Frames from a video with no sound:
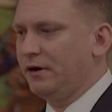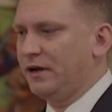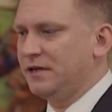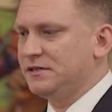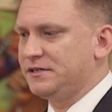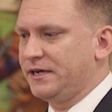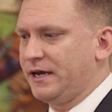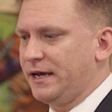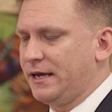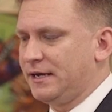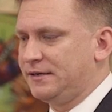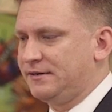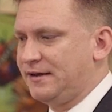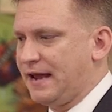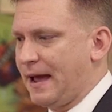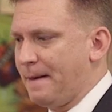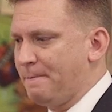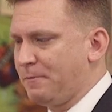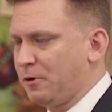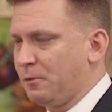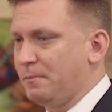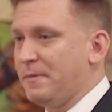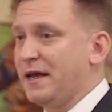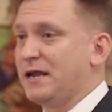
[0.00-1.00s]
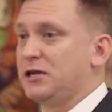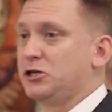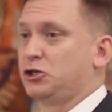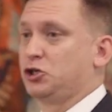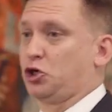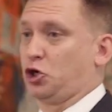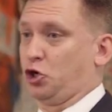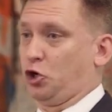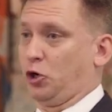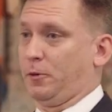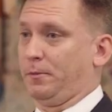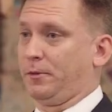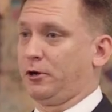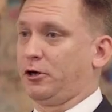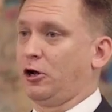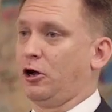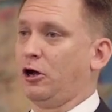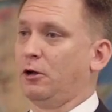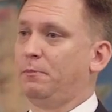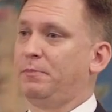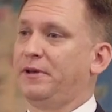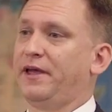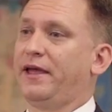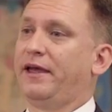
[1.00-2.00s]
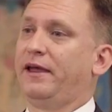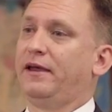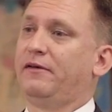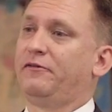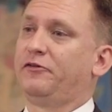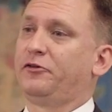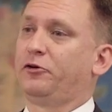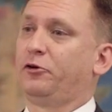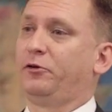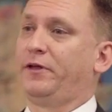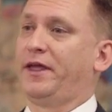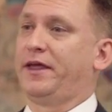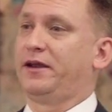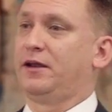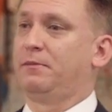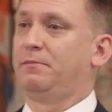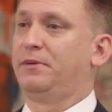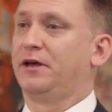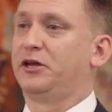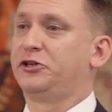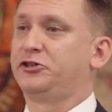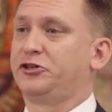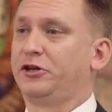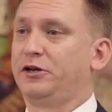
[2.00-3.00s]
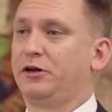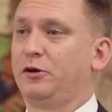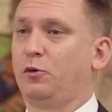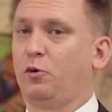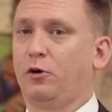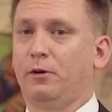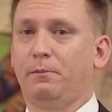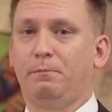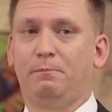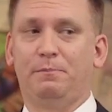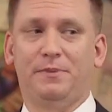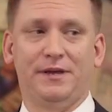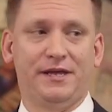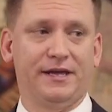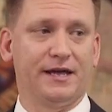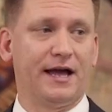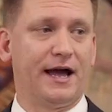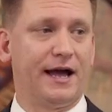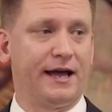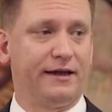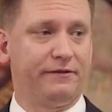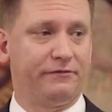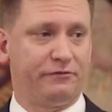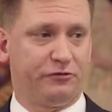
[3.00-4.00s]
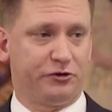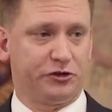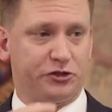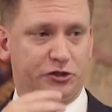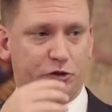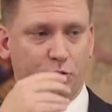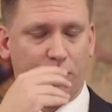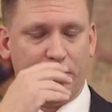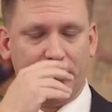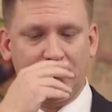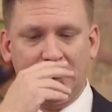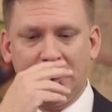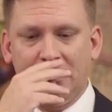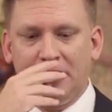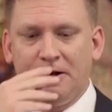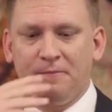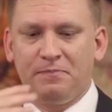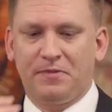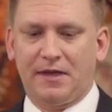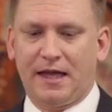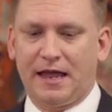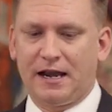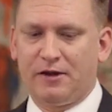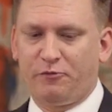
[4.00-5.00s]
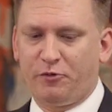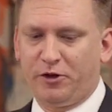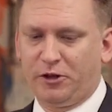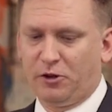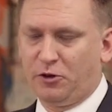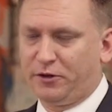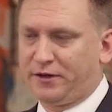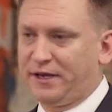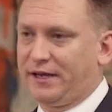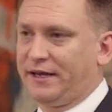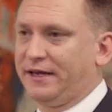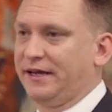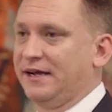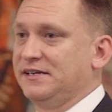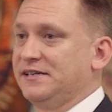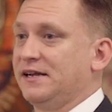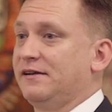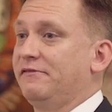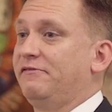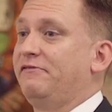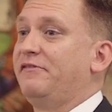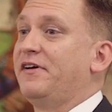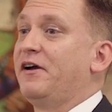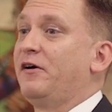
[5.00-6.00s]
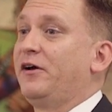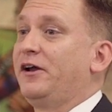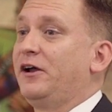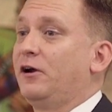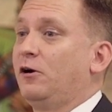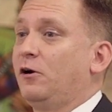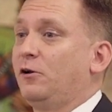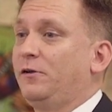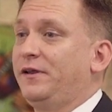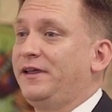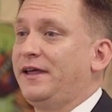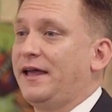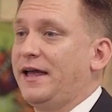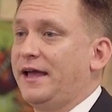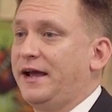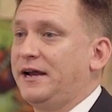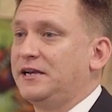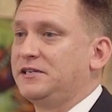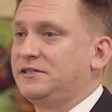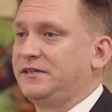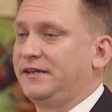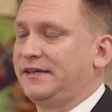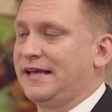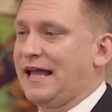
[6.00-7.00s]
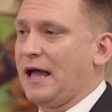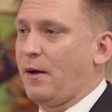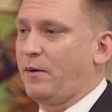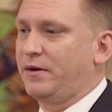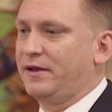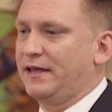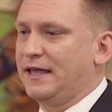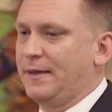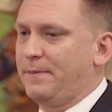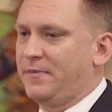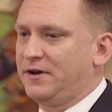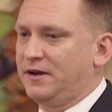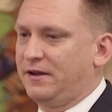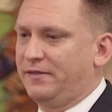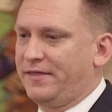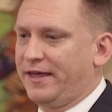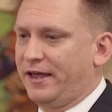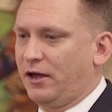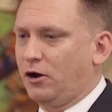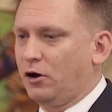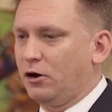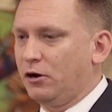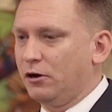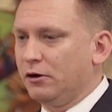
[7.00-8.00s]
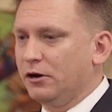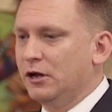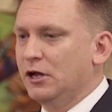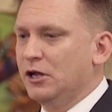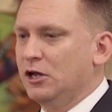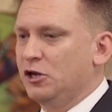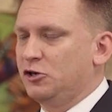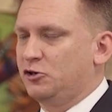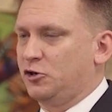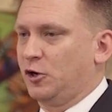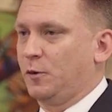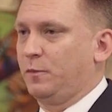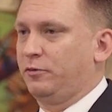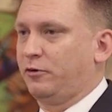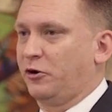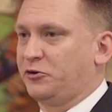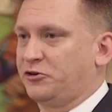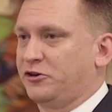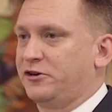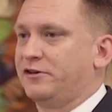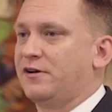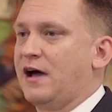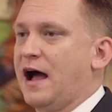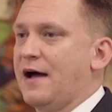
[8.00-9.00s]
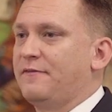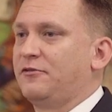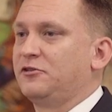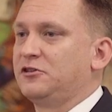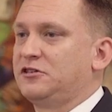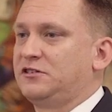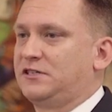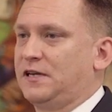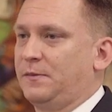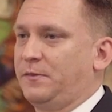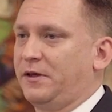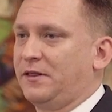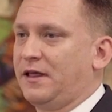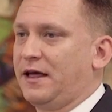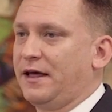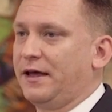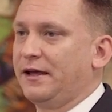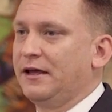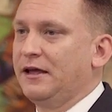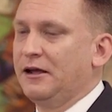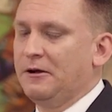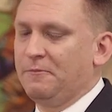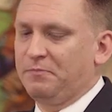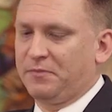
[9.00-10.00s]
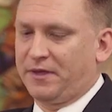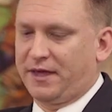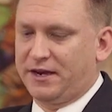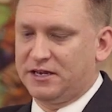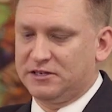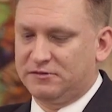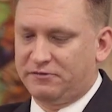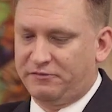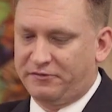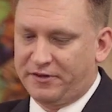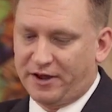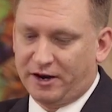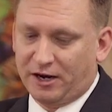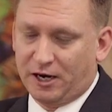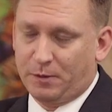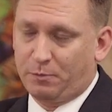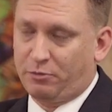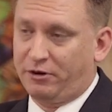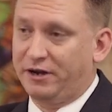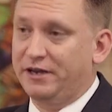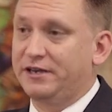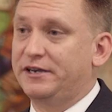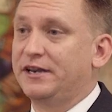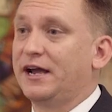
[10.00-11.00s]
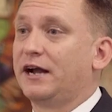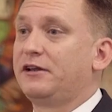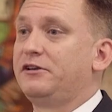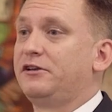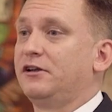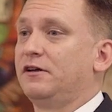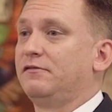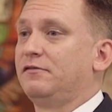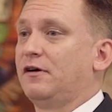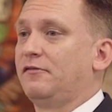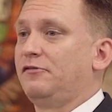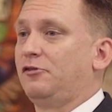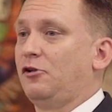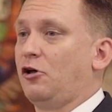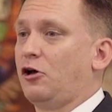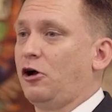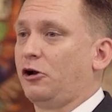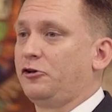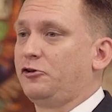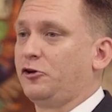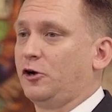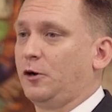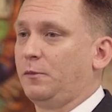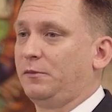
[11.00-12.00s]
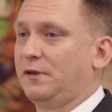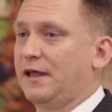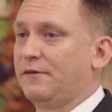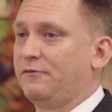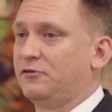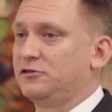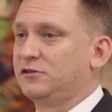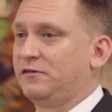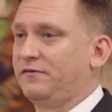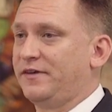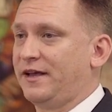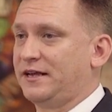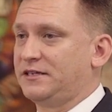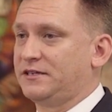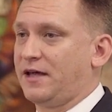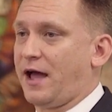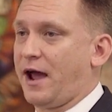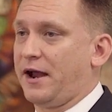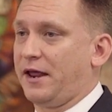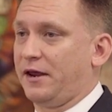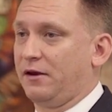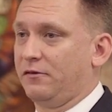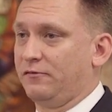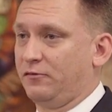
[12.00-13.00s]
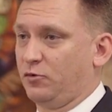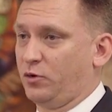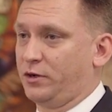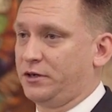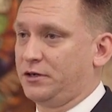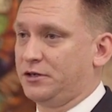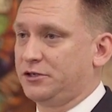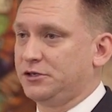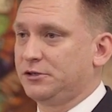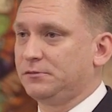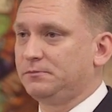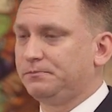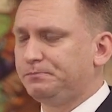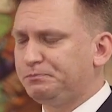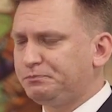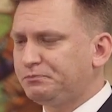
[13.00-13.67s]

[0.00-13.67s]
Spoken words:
is a temperament term called behavioral inhibition, or BI for short. And if we look at kids at a very early age, seeing how inhibited they are to approach a novel stimuli, it is very predictive of long-term levels of anxiety and avoidance.